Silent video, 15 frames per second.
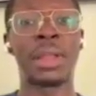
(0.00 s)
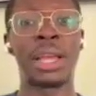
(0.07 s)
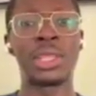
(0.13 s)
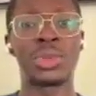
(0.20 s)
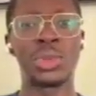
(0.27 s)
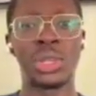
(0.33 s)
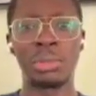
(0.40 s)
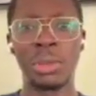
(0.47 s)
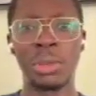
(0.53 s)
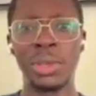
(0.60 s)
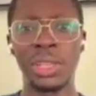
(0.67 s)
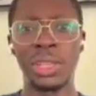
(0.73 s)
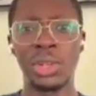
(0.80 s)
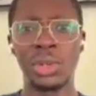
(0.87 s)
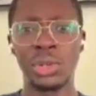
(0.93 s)
had plans with
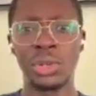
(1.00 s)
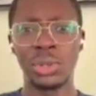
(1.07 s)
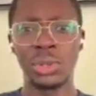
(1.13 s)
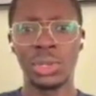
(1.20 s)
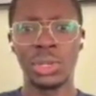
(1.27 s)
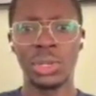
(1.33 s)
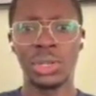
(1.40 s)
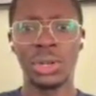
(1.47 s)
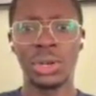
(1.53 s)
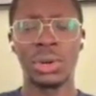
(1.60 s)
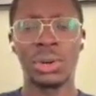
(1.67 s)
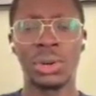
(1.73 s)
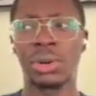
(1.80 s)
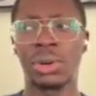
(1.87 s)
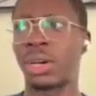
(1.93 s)
maybe Luke
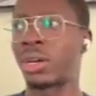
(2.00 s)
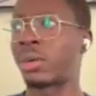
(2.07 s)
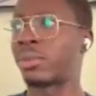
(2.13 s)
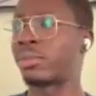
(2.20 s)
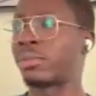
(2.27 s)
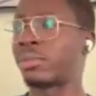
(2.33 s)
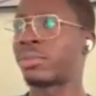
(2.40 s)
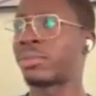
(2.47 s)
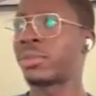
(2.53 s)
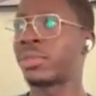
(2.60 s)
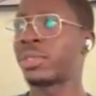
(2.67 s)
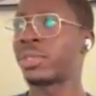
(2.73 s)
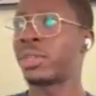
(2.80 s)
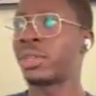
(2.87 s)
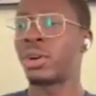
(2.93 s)
or
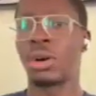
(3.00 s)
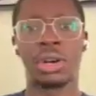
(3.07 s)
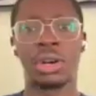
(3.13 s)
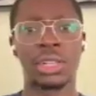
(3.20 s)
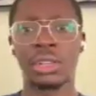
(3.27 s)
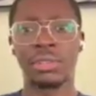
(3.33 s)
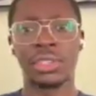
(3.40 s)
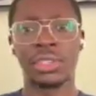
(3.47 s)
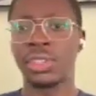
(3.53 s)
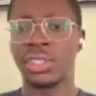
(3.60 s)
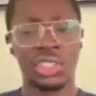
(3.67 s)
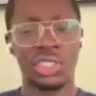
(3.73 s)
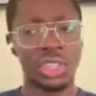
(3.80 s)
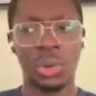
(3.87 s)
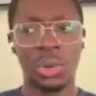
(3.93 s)

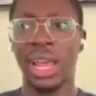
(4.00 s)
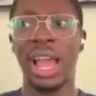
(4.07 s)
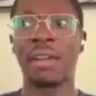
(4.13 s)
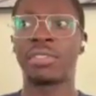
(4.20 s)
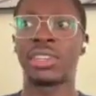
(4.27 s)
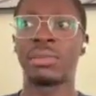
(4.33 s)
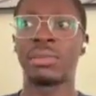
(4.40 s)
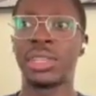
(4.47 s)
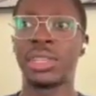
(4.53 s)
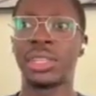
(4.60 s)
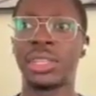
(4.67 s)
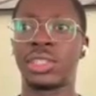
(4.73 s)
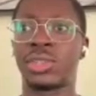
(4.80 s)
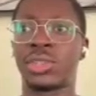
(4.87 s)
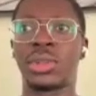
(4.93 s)
Clifton, someone after the
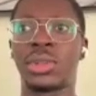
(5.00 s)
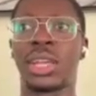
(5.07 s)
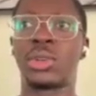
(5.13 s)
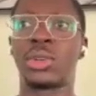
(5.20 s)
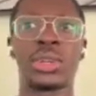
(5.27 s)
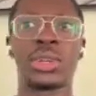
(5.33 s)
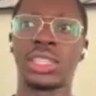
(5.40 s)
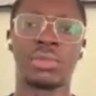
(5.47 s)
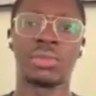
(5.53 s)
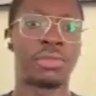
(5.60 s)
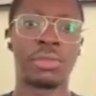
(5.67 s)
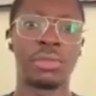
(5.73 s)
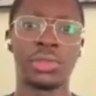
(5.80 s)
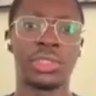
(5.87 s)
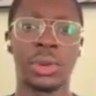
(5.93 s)
meet to like go get
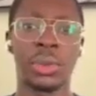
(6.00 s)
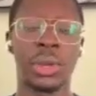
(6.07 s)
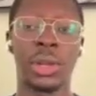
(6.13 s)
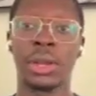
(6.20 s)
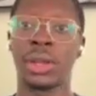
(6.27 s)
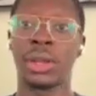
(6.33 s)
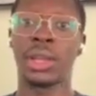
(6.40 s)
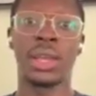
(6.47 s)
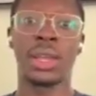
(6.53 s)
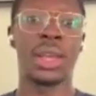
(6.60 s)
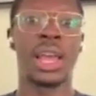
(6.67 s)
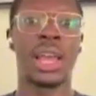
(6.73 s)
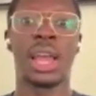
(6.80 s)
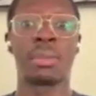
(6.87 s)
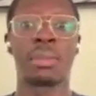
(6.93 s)
some food somewhere.
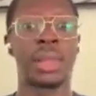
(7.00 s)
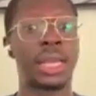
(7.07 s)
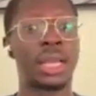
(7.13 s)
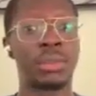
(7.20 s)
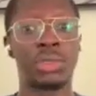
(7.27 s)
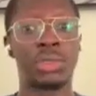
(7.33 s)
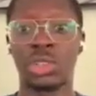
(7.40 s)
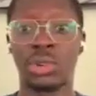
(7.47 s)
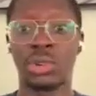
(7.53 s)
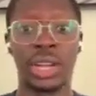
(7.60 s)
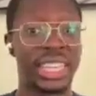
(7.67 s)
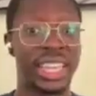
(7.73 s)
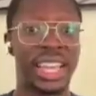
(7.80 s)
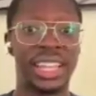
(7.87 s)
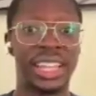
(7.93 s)
I'm like, I'm
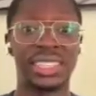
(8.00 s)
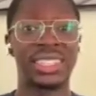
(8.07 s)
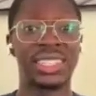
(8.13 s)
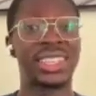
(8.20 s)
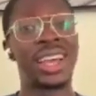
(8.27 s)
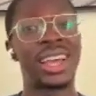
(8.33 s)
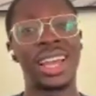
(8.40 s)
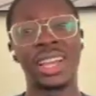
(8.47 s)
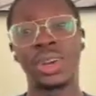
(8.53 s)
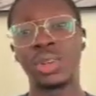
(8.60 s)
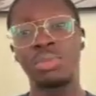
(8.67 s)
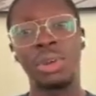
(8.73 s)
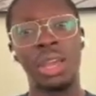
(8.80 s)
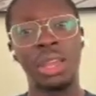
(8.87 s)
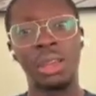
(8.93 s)
sorry, I can't. I
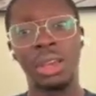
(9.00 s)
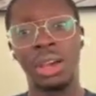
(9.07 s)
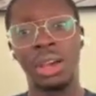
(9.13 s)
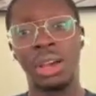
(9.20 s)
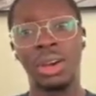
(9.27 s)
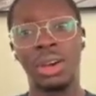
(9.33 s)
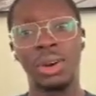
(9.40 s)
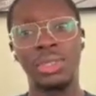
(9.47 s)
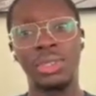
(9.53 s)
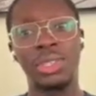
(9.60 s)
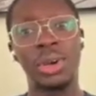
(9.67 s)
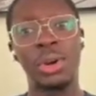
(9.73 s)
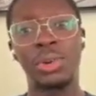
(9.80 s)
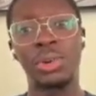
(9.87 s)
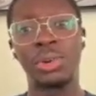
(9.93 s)
go to my
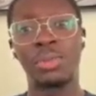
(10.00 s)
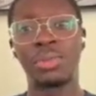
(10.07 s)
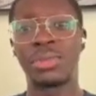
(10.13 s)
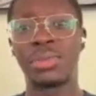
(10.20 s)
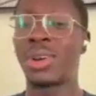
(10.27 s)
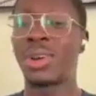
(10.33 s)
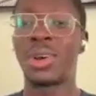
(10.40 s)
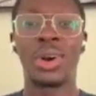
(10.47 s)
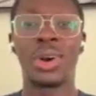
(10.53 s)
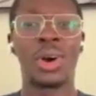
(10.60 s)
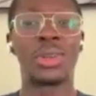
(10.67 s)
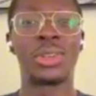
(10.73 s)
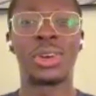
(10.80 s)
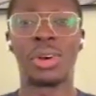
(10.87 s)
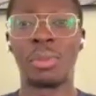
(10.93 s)
hotel room,
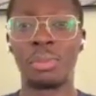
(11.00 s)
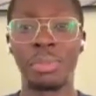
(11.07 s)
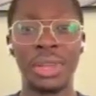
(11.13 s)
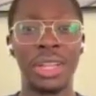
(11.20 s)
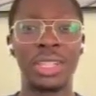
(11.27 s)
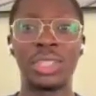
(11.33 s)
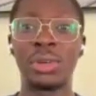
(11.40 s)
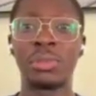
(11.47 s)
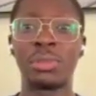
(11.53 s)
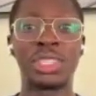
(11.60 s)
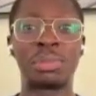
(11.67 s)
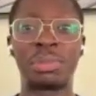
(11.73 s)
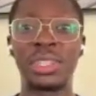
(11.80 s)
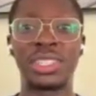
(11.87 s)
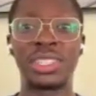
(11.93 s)
order a big
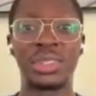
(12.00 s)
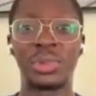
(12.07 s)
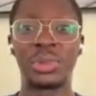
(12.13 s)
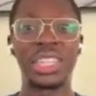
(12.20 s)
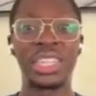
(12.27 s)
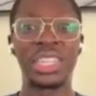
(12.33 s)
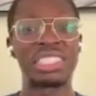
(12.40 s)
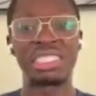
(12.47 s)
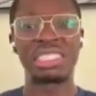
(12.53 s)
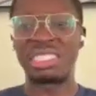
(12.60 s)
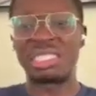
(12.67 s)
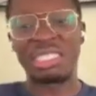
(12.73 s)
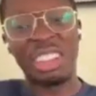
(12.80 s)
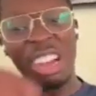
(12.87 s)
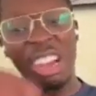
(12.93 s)
Domino's pizza and wings,
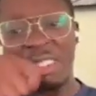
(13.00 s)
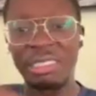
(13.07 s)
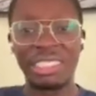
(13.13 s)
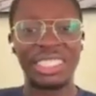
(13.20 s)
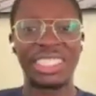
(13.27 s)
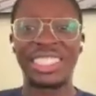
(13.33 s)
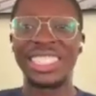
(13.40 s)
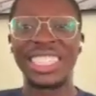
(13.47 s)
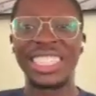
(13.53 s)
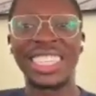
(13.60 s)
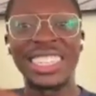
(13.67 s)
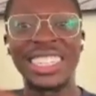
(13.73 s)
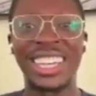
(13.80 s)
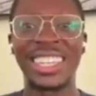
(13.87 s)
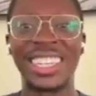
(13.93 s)
and I'm just
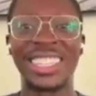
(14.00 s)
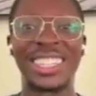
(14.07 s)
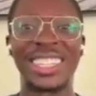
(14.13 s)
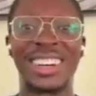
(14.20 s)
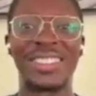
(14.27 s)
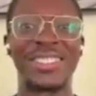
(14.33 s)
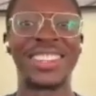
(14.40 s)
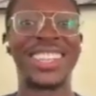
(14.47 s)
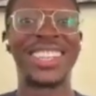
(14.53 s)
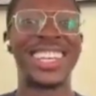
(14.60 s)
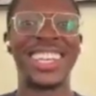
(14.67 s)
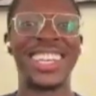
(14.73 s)
eating that stuff.